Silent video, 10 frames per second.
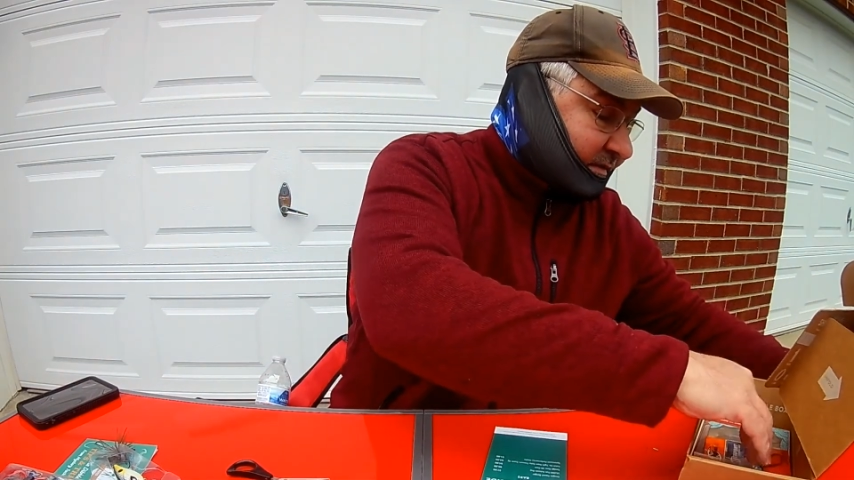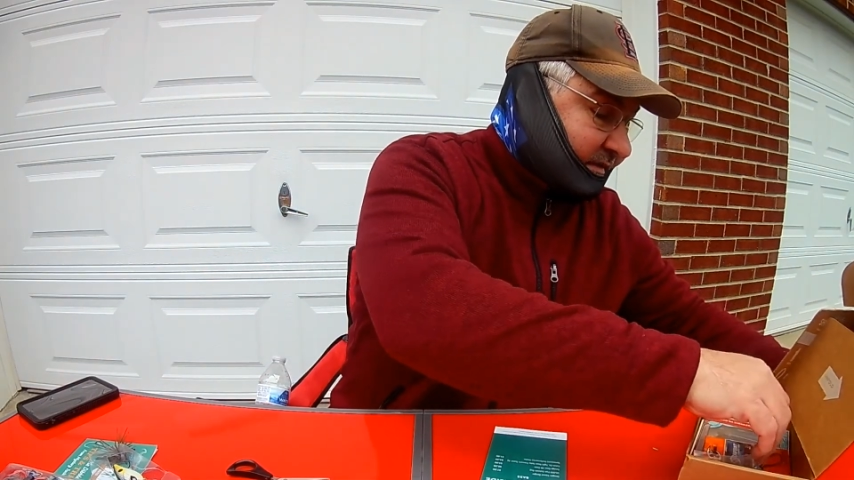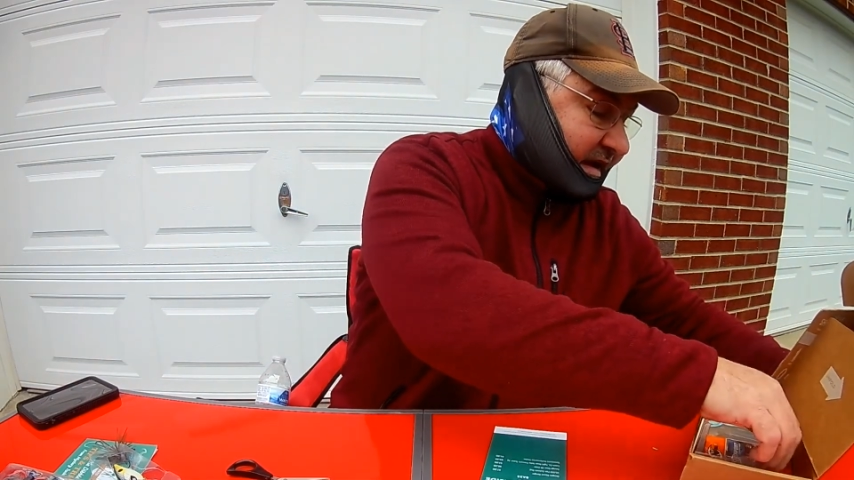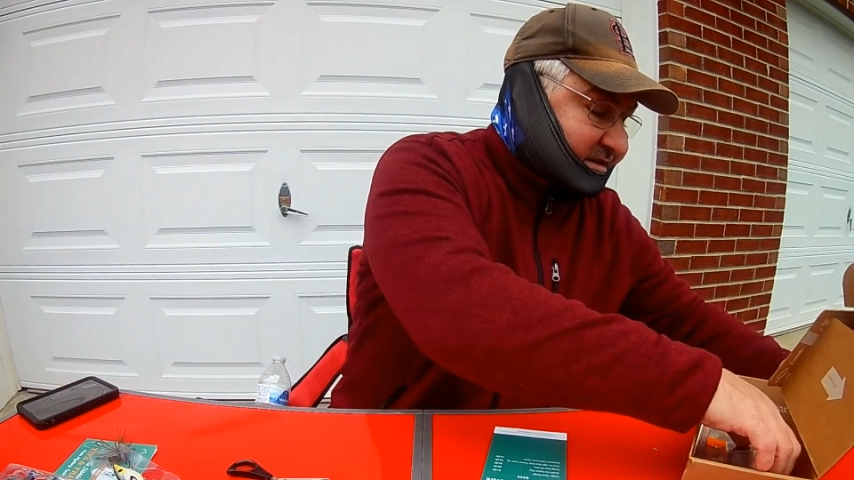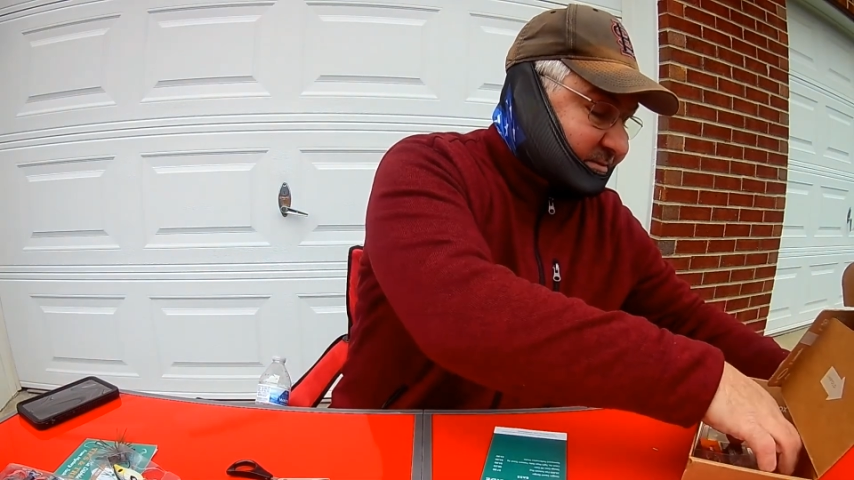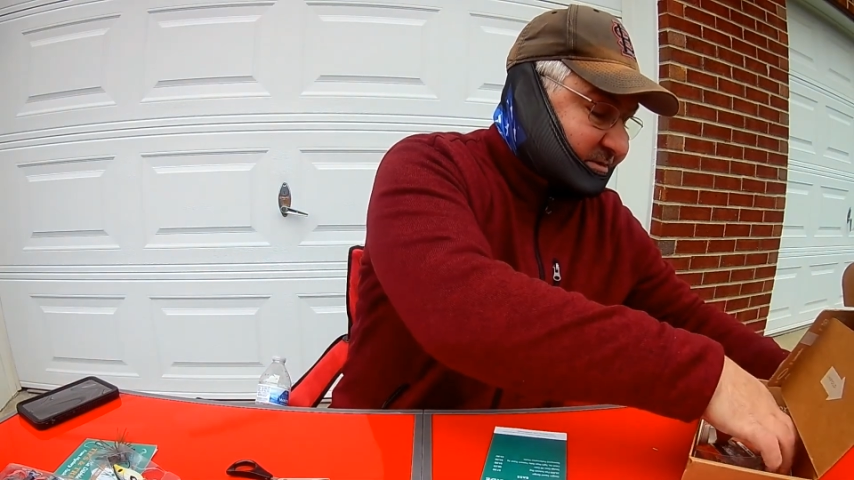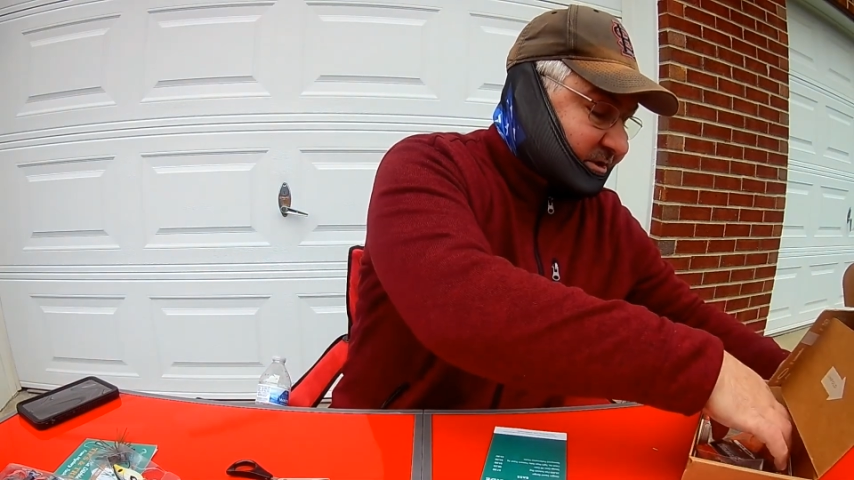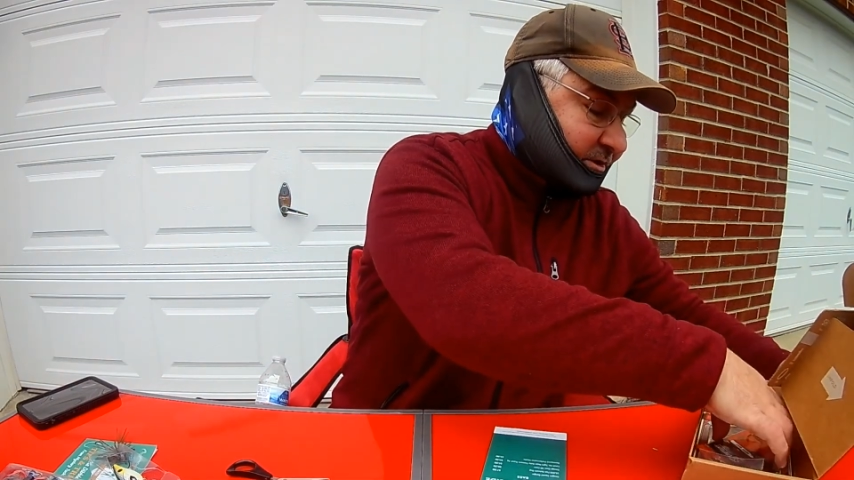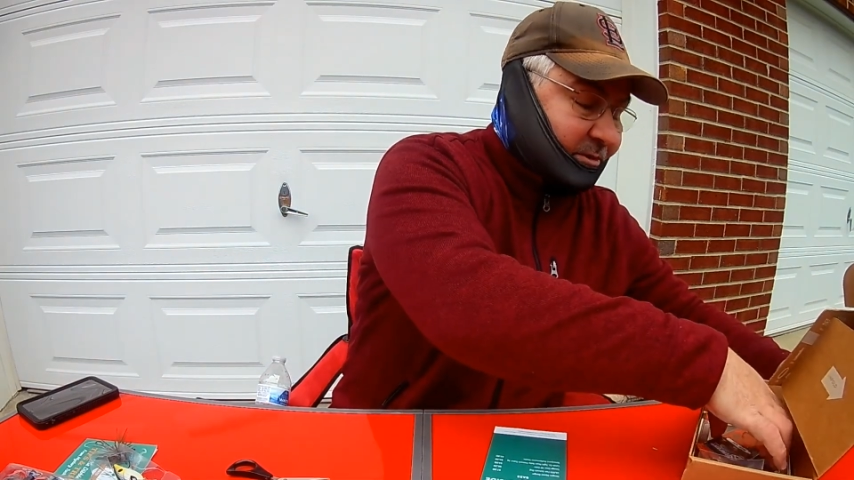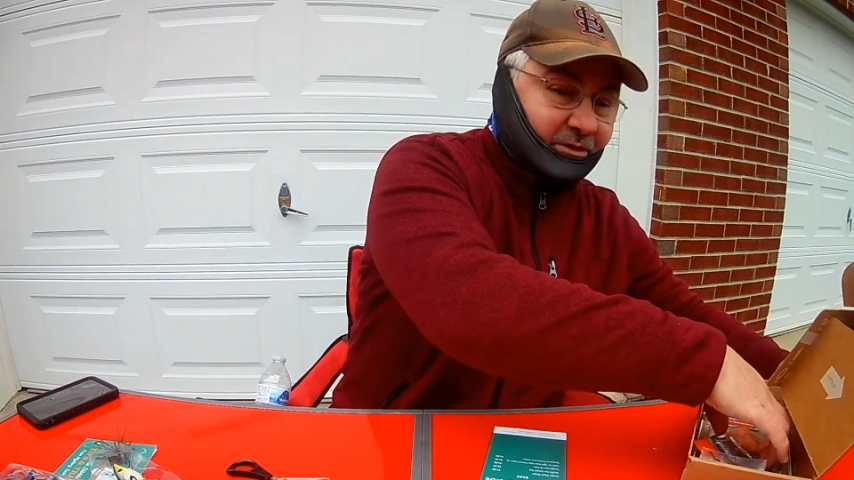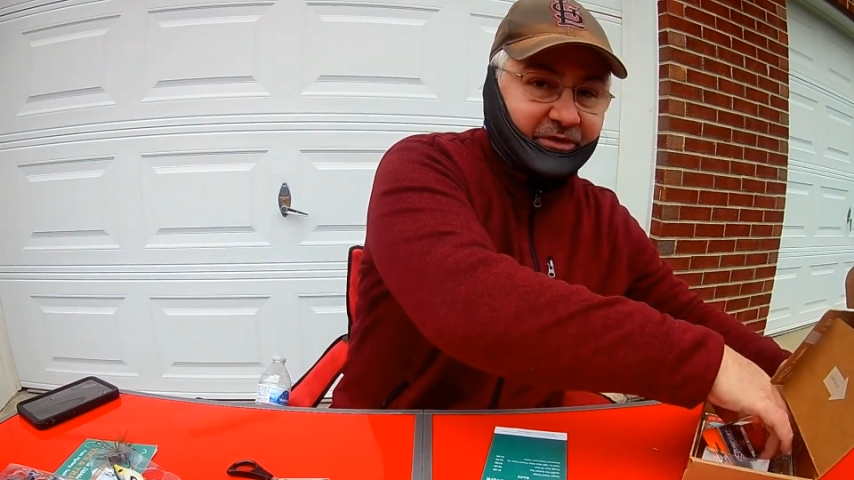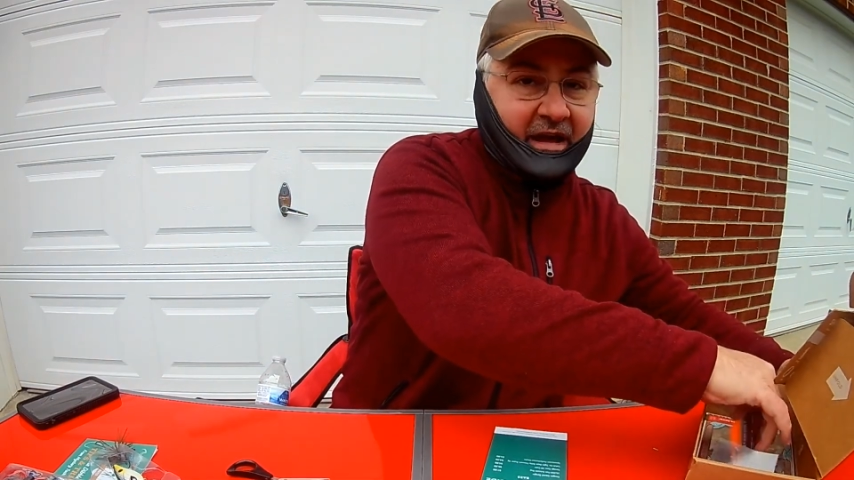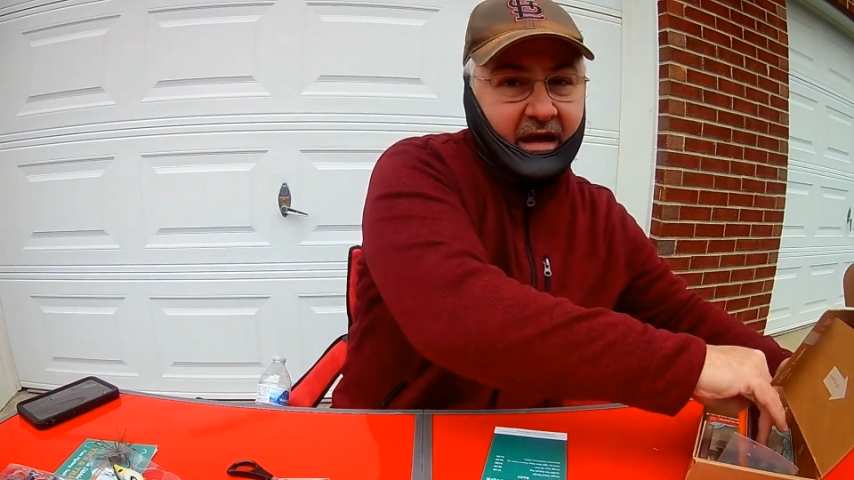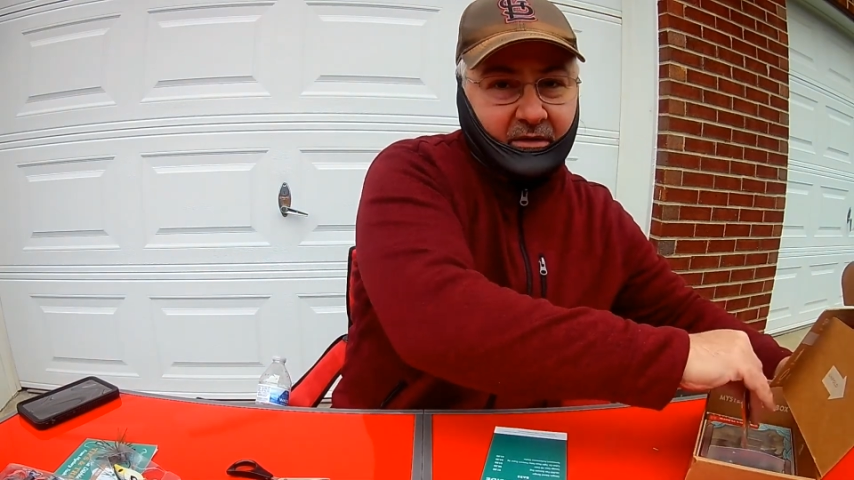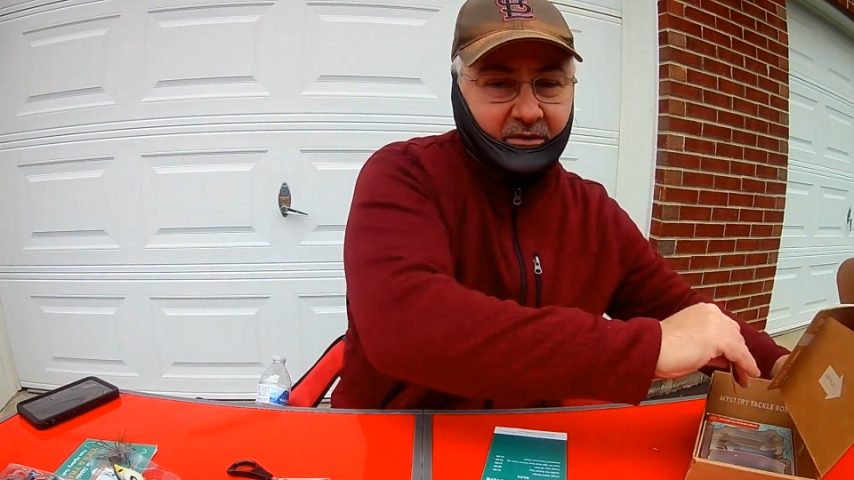Got some terminal
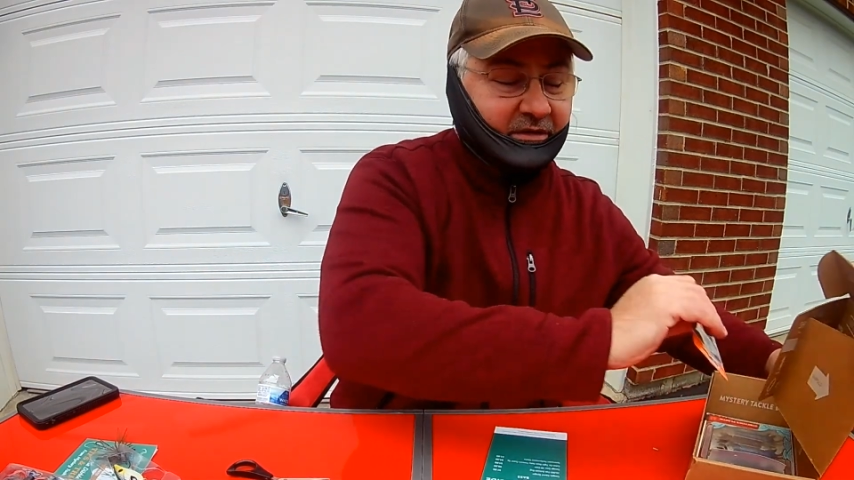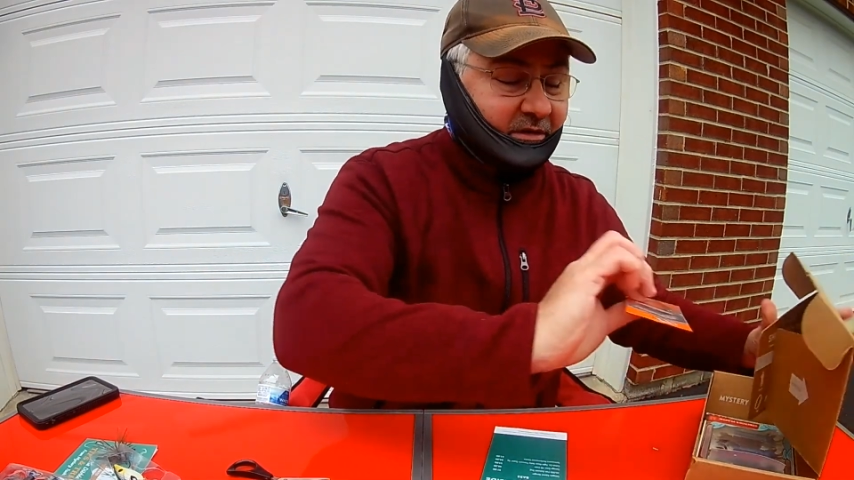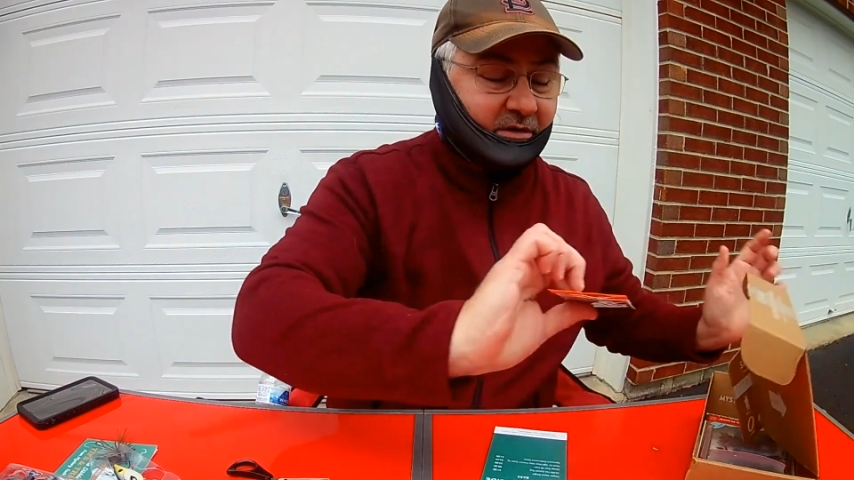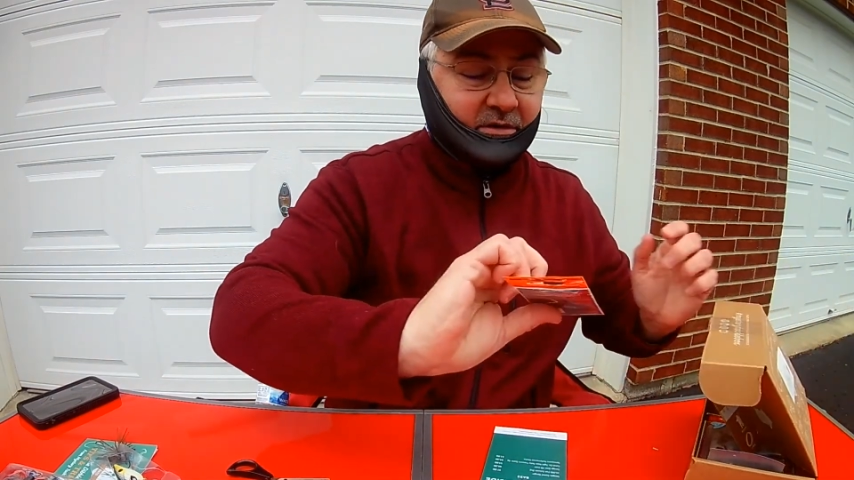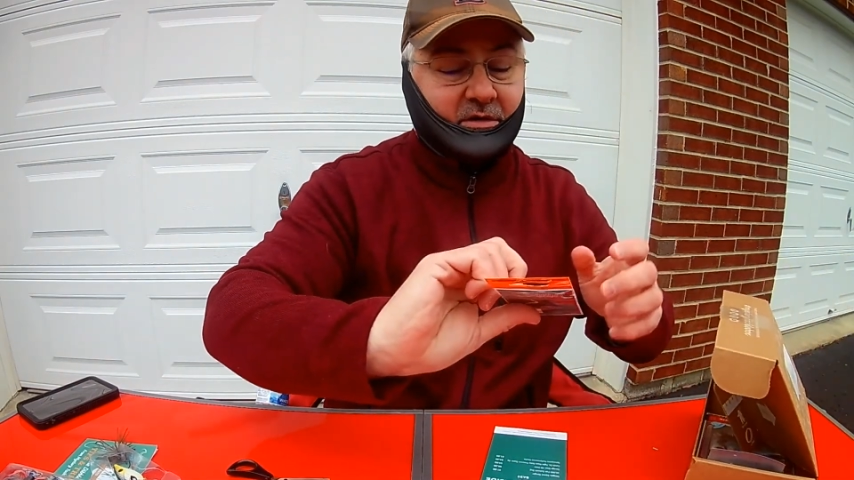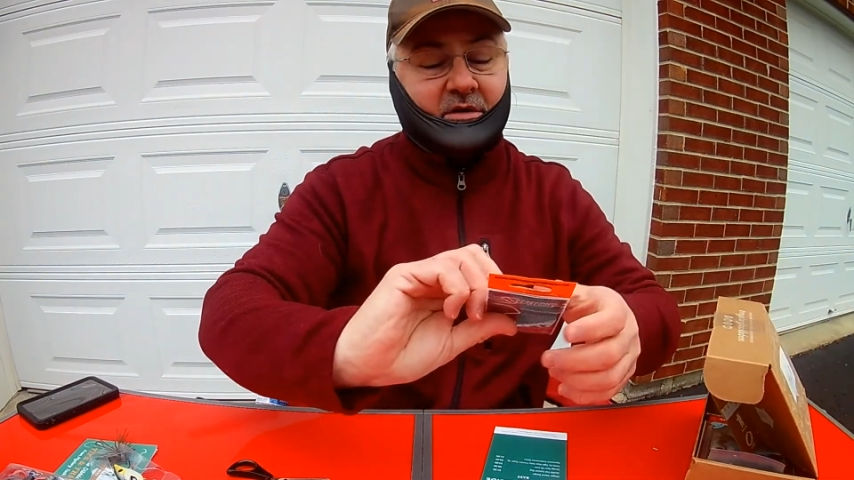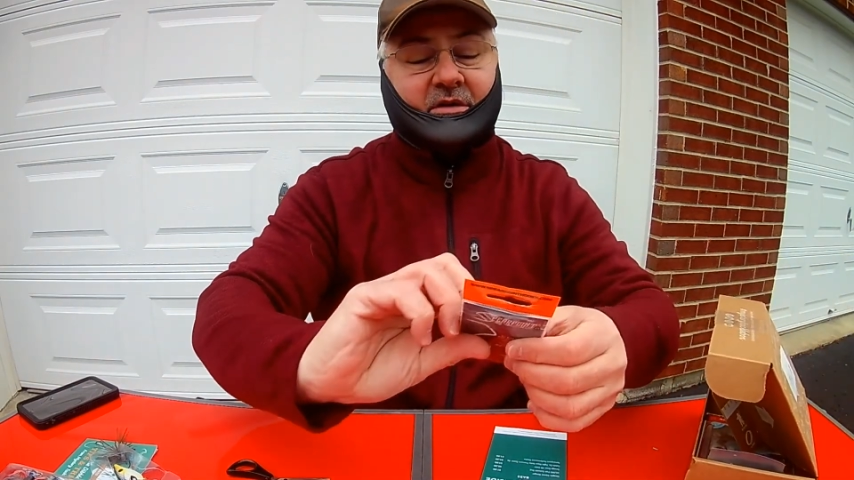tackle in here.